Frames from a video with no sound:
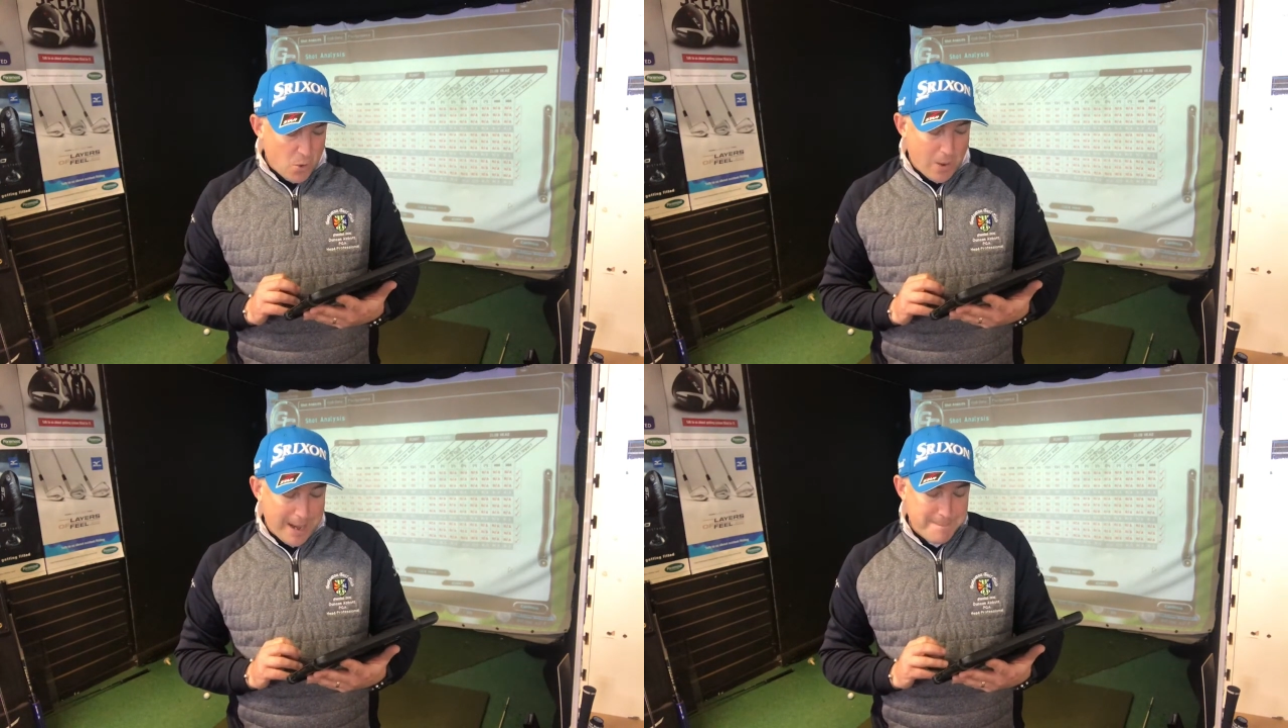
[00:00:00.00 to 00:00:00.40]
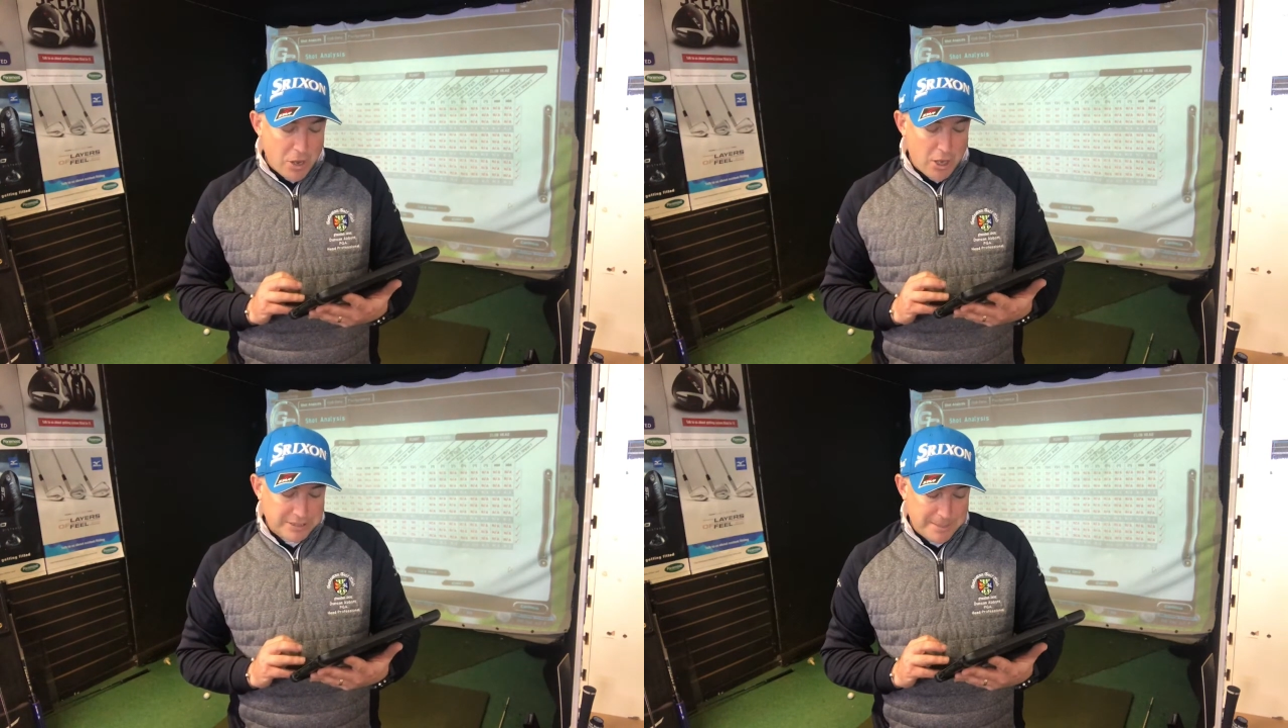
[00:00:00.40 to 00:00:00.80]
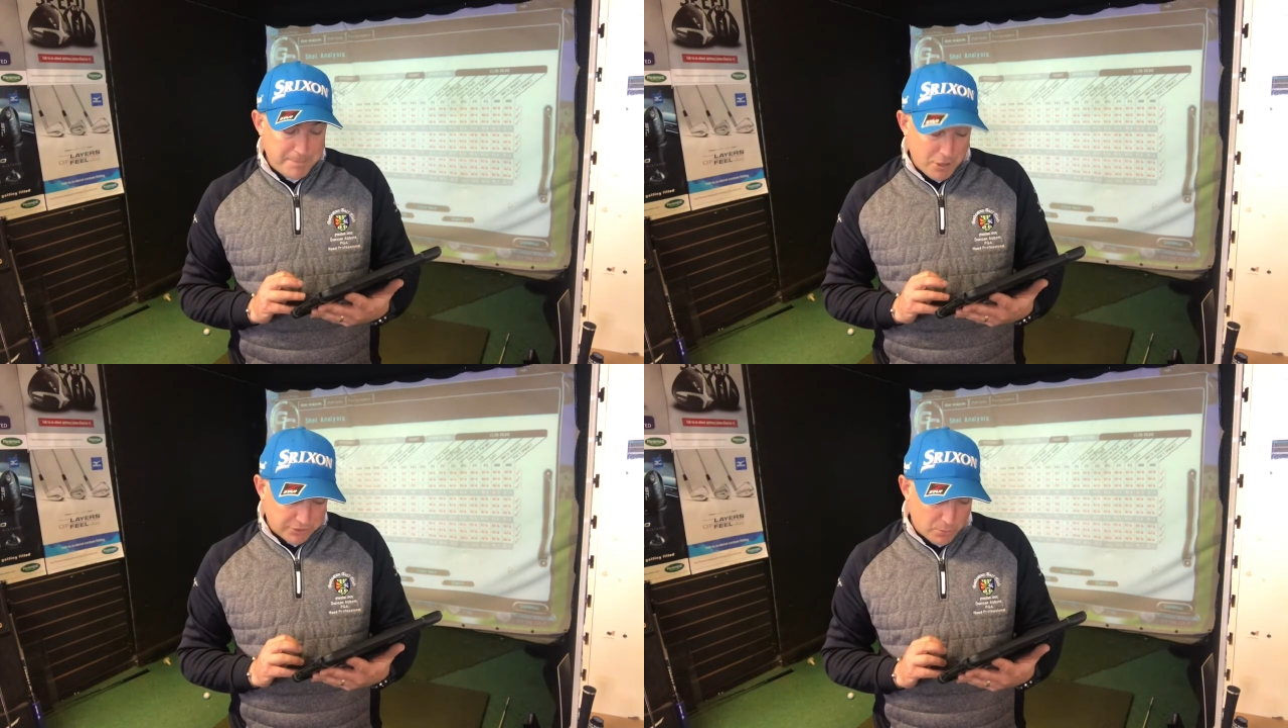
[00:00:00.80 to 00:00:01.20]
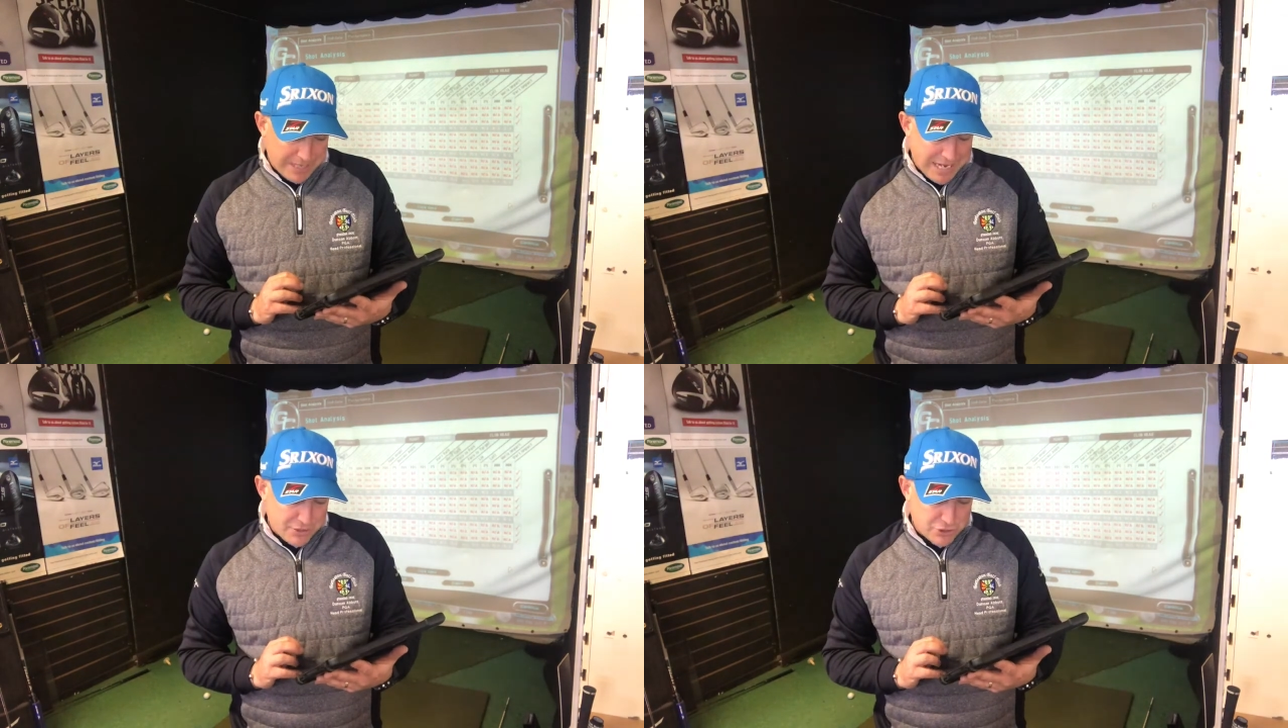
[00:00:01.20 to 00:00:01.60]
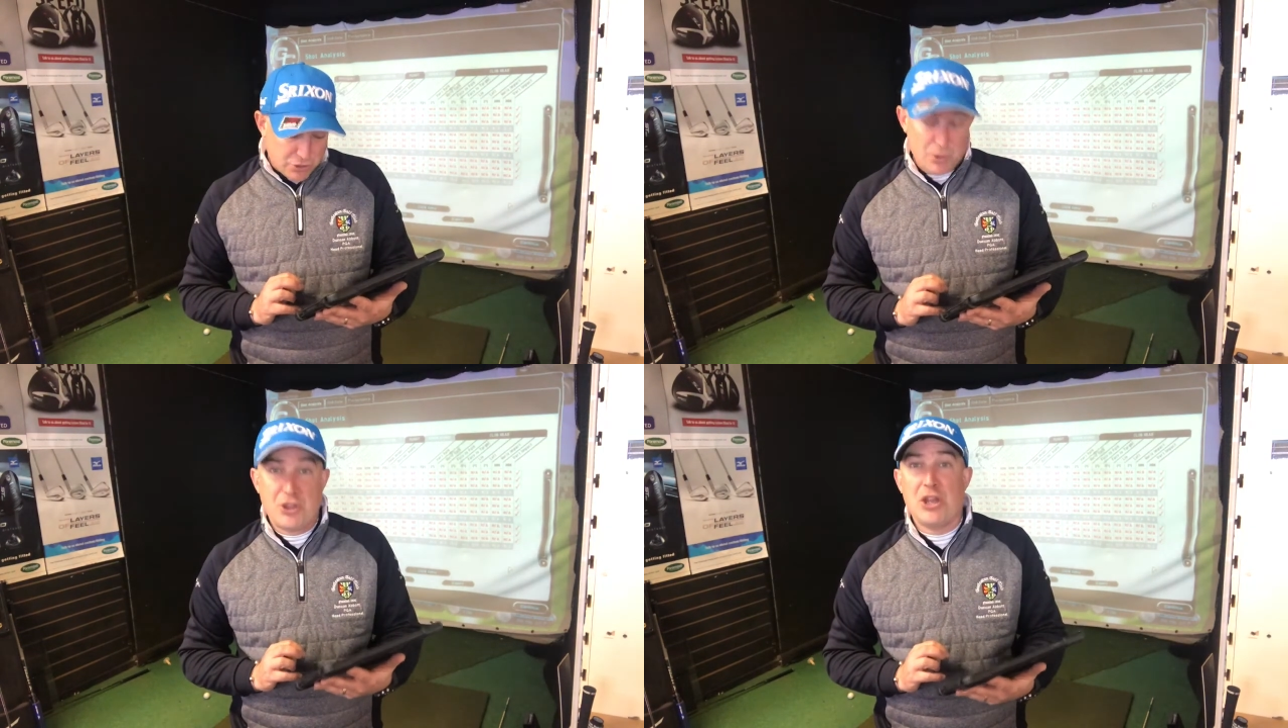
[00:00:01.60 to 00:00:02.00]
where Martin Pottle went out and
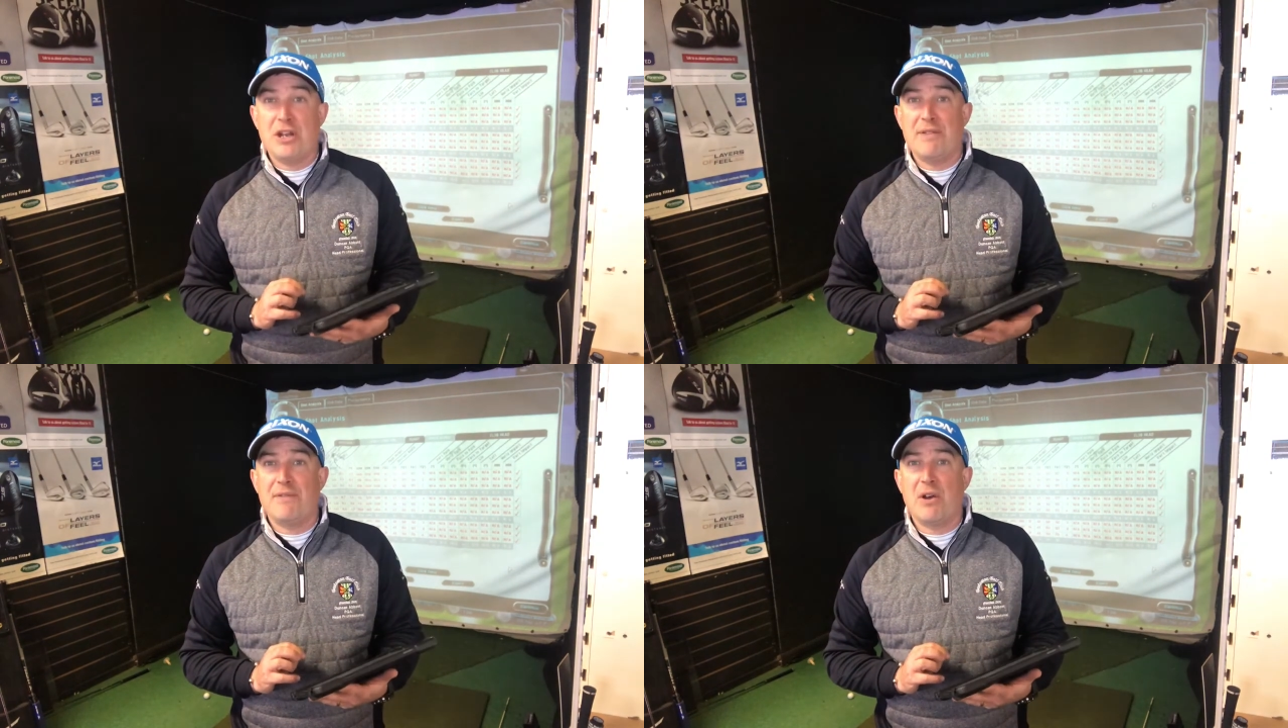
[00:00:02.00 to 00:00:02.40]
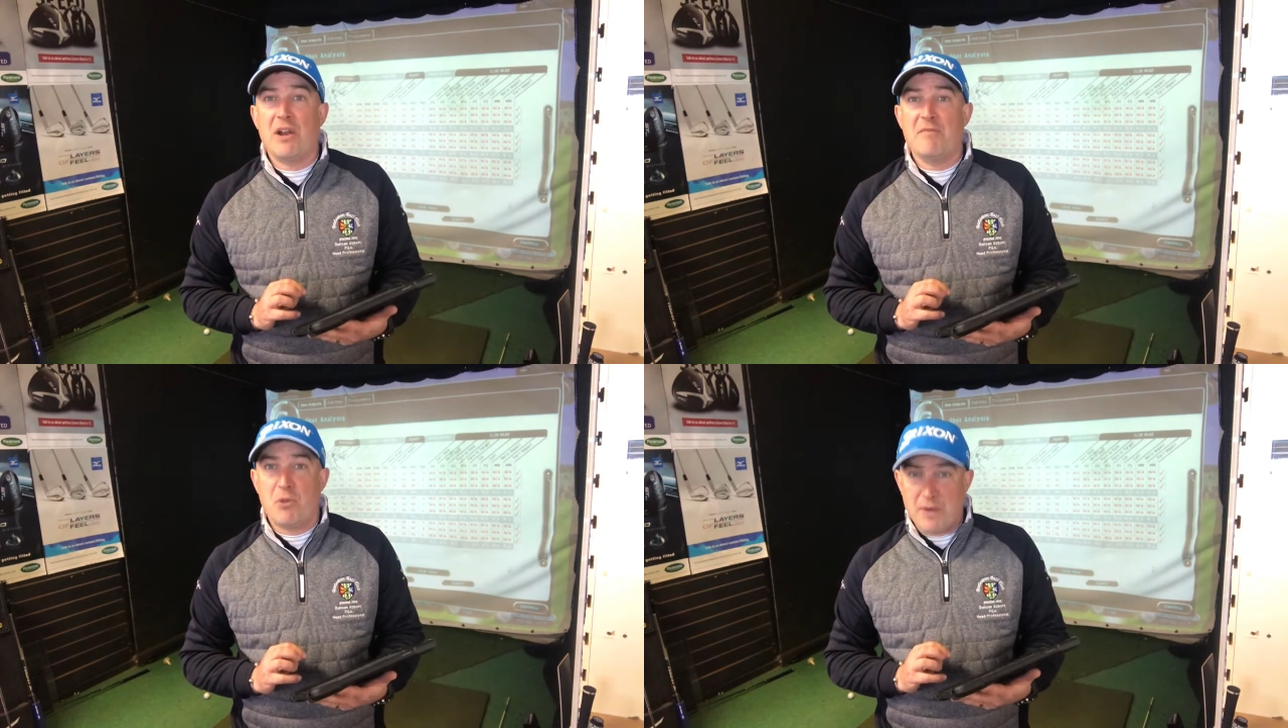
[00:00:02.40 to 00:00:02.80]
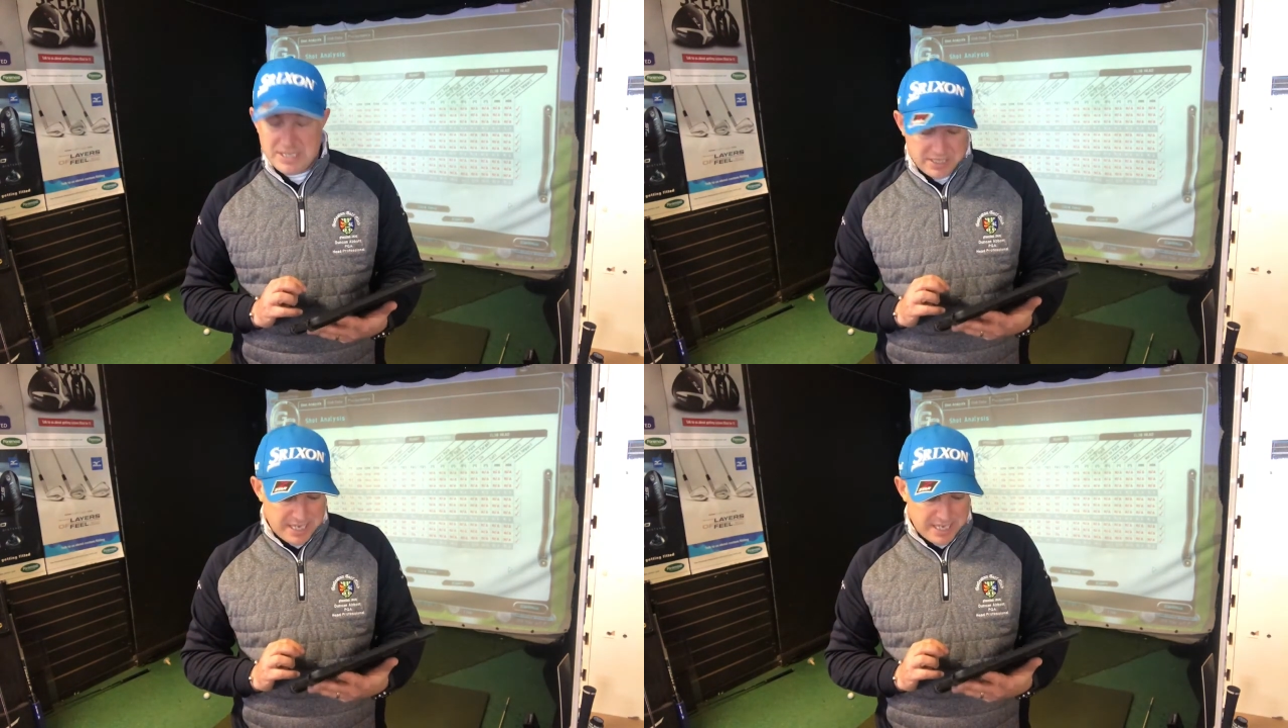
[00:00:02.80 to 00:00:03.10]
scored 35 points